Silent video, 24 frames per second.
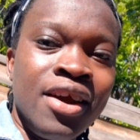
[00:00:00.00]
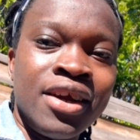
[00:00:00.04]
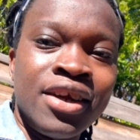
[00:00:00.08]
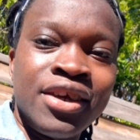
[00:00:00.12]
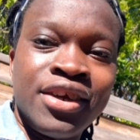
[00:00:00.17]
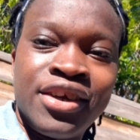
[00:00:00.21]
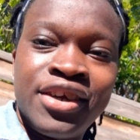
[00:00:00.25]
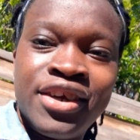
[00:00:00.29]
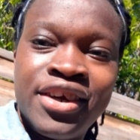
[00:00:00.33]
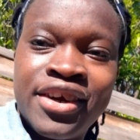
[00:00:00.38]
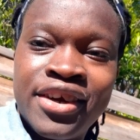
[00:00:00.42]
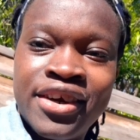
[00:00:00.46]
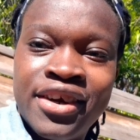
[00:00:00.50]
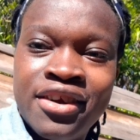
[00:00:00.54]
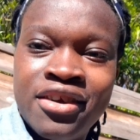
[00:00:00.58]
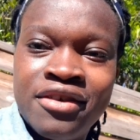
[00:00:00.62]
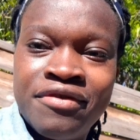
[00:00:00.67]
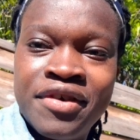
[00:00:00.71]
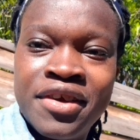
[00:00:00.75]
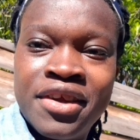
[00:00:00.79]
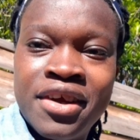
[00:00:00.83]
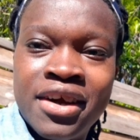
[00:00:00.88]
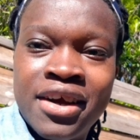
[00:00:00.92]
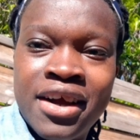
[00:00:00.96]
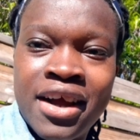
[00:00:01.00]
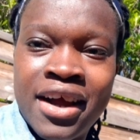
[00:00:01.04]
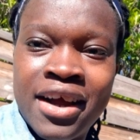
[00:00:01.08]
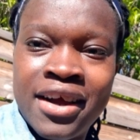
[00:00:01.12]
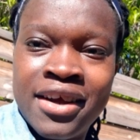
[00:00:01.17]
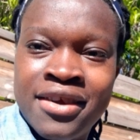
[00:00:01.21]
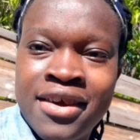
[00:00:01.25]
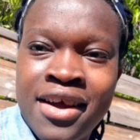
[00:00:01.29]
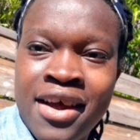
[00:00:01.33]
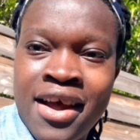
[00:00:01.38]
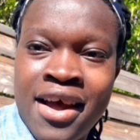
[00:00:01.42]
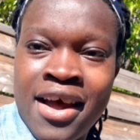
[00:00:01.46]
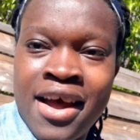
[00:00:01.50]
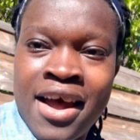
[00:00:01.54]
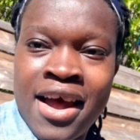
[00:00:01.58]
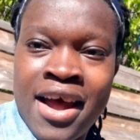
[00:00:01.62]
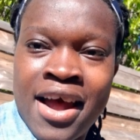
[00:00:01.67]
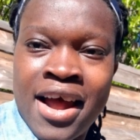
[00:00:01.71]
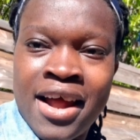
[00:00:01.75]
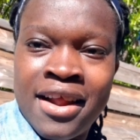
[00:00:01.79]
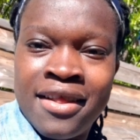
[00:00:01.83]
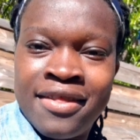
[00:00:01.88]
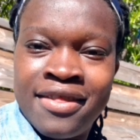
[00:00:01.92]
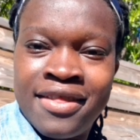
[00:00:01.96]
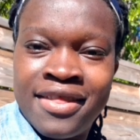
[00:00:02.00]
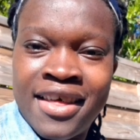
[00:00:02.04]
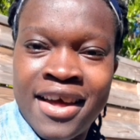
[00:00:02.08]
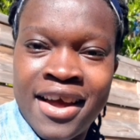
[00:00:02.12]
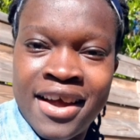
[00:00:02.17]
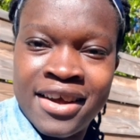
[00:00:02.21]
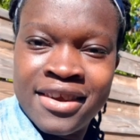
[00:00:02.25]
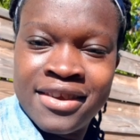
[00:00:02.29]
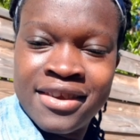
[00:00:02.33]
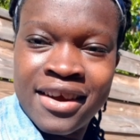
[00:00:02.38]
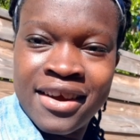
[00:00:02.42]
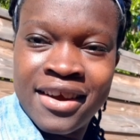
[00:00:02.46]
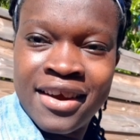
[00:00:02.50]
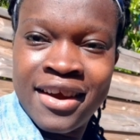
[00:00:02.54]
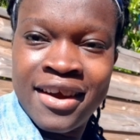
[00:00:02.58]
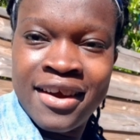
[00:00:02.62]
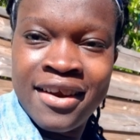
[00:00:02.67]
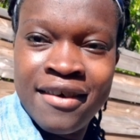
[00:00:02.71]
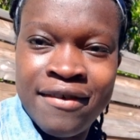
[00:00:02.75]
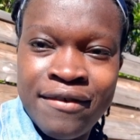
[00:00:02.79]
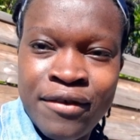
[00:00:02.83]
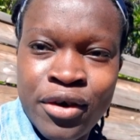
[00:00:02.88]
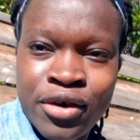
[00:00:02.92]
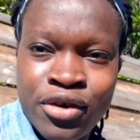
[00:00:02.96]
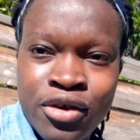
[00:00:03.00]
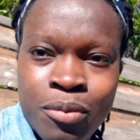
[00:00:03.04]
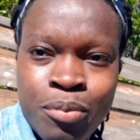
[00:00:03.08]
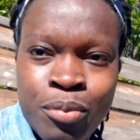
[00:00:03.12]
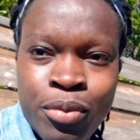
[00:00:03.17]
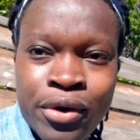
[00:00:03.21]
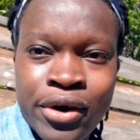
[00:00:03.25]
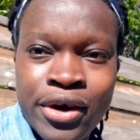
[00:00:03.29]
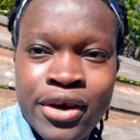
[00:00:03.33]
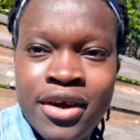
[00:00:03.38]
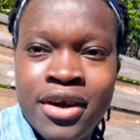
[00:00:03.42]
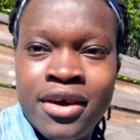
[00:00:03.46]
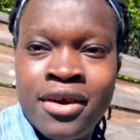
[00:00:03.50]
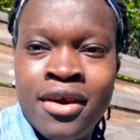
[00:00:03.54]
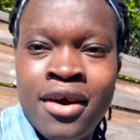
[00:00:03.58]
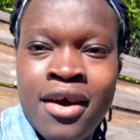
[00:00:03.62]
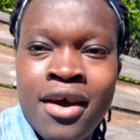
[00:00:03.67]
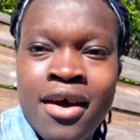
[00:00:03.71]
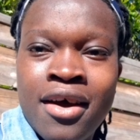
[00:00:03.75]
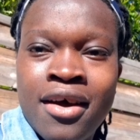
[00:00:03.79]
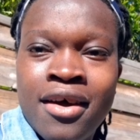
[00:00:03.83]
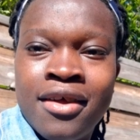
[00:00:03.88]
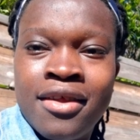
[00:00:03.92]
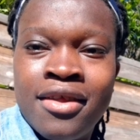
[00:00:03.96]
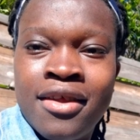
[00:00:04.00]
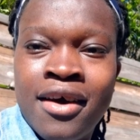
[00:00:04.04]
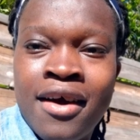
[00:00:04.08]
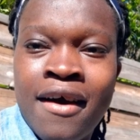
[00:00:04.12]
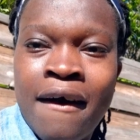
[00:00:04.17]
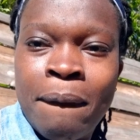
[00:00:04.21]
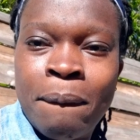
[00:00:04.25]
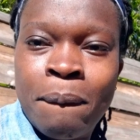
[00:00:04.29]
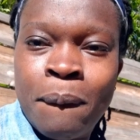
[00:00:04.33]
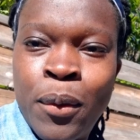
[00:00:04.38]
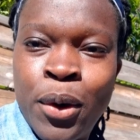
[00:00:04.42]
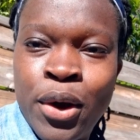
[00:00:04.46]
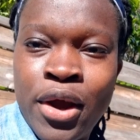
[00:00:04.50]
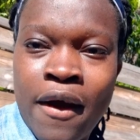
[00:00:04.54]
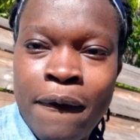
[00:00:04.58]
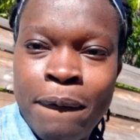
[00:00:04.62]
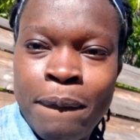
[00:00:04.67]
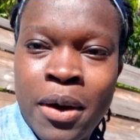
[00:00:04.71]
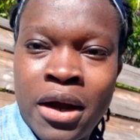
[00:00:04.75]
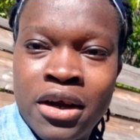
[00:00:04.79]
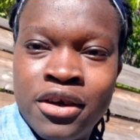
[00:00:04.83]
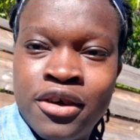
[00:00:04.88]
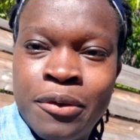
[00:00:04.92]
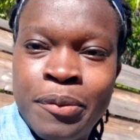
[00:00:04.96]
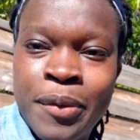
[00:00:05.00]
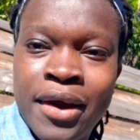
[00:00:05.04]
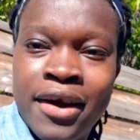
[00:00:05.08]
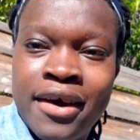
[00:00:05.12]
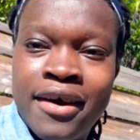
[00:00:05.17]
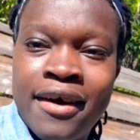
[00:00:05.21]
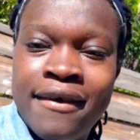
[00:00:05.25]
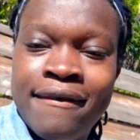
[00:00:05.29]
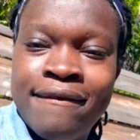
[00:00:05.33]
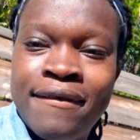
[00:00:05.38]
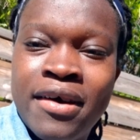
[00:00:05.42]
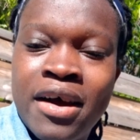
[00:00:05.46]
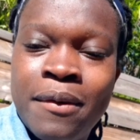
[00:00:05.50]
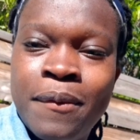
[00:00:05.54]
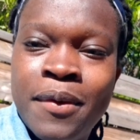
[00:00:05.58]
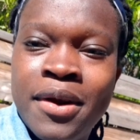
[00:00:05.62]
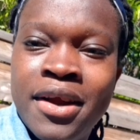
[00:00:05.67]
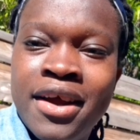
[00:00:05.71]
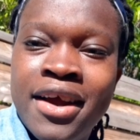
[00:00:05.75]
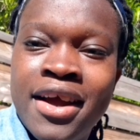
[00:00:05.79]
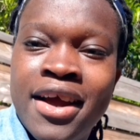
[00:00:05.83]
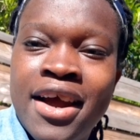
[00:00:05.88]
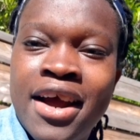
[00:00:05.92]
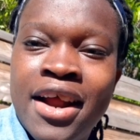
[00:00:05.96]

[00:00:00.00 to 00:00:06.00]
Share this video, guys, and thanks again for supporting the moy&matt Jamaican family,